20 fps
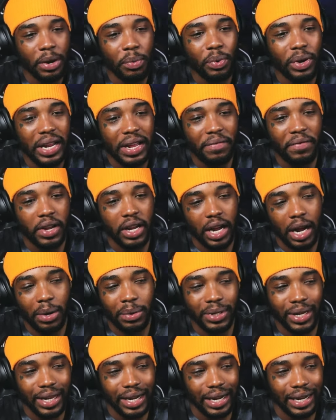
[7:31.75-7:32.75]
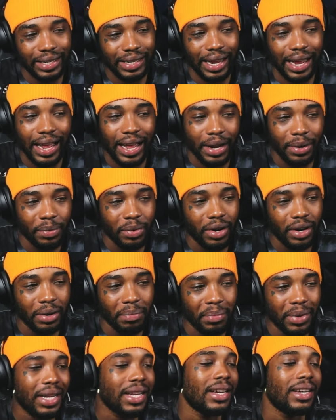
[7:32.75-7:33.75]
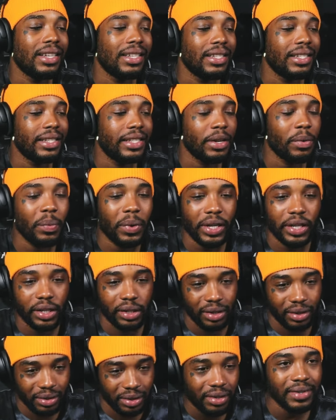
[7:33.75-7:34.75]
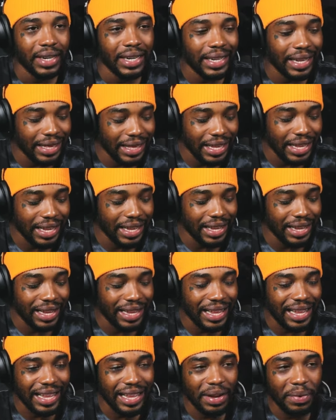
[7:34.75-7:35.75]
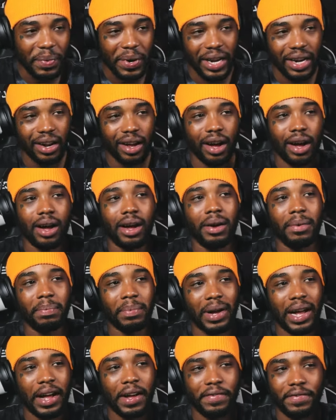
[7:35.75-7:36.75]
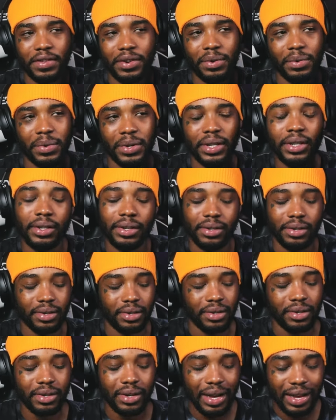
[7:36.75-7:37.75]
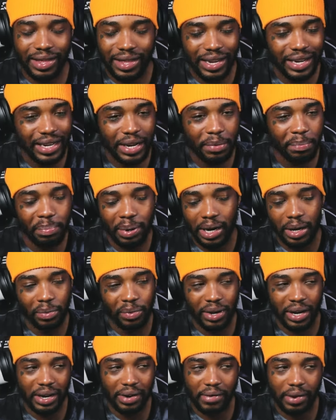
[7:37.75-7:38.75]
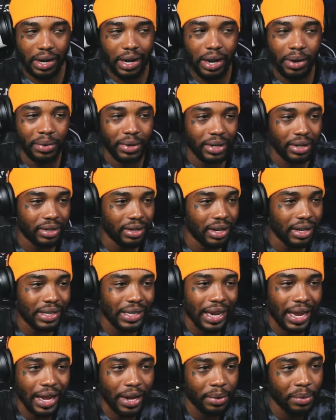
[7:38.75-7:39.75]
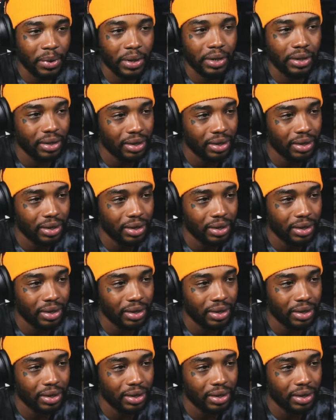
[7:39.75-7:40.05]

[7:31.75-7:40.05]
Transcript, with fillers: wouldn't even count that as an N one because the whistle. Because I think he went up after the whistle. I think they'll probably win in a And he starts a new streak.